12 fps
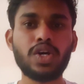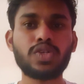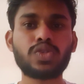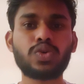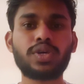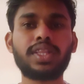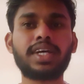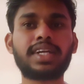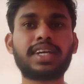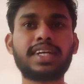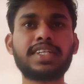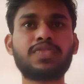So in that
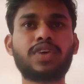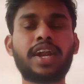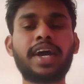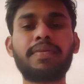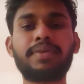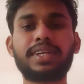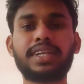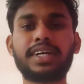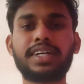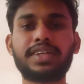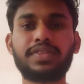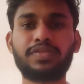case, what happened that